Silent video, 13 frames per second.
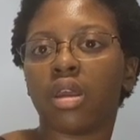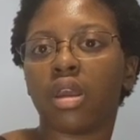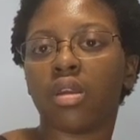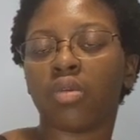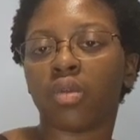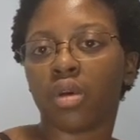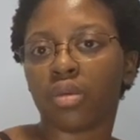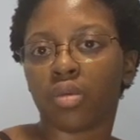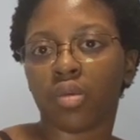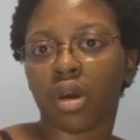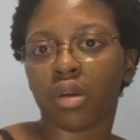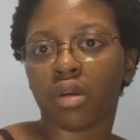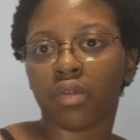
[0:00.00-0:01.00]
And rose
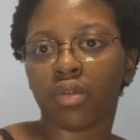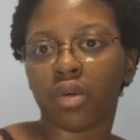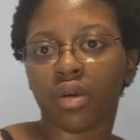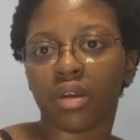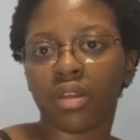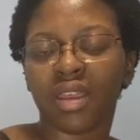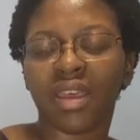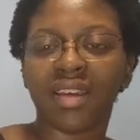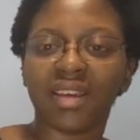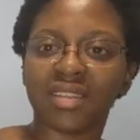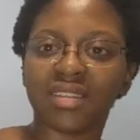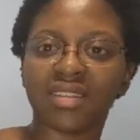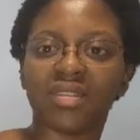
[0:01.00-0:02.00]
water, of course.
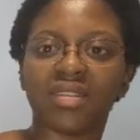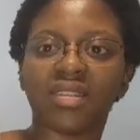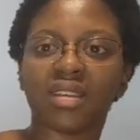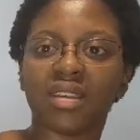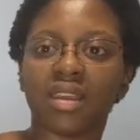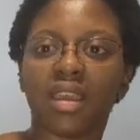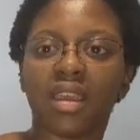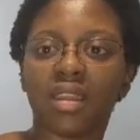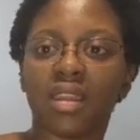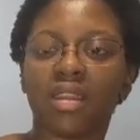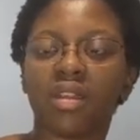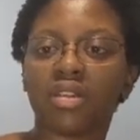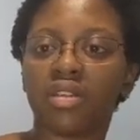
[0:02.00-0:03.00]
And
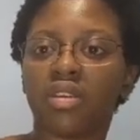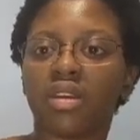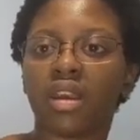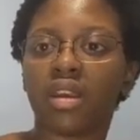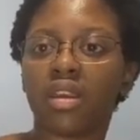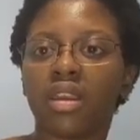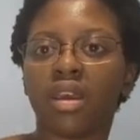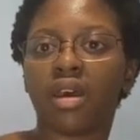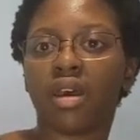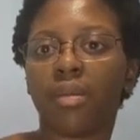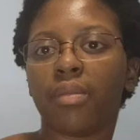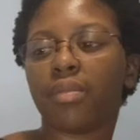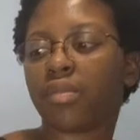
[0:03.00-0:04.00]
then you shake it up.